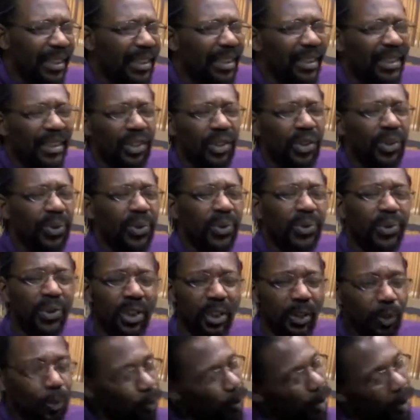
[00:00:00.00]
those
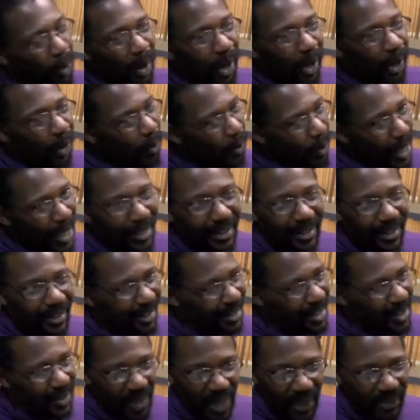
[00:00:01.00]
heroic quests
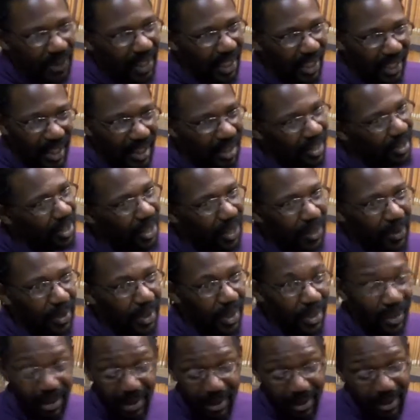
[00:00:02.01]
that the young go
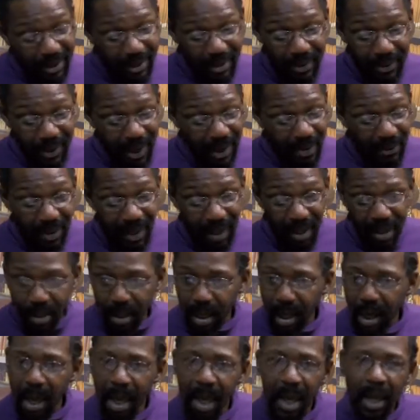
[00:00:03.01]
on, she just don't have it in her.
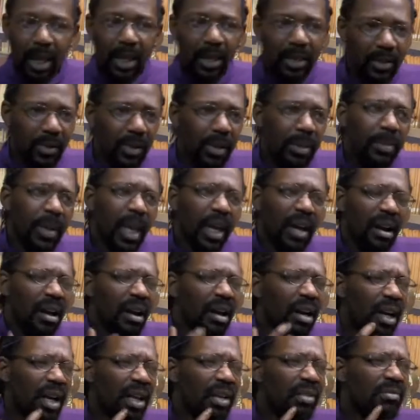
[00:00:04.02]
So I'm like, all
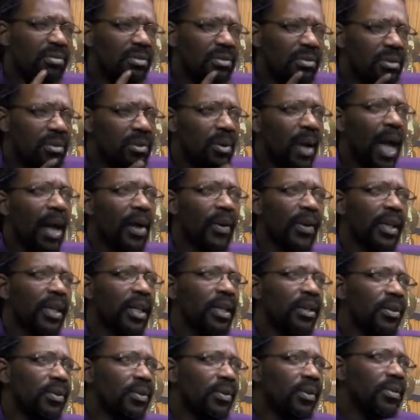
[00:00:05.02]
right, so how can I
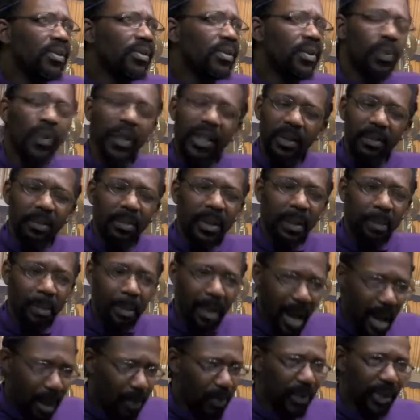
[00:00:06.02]
do this in a way that my
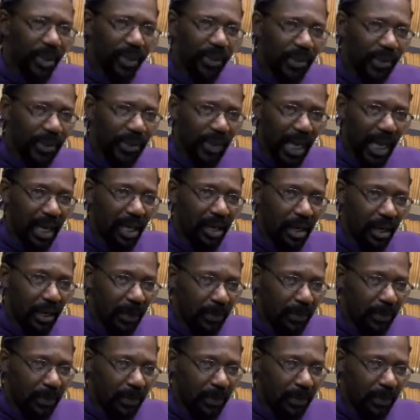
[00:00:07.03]
mom would understand it?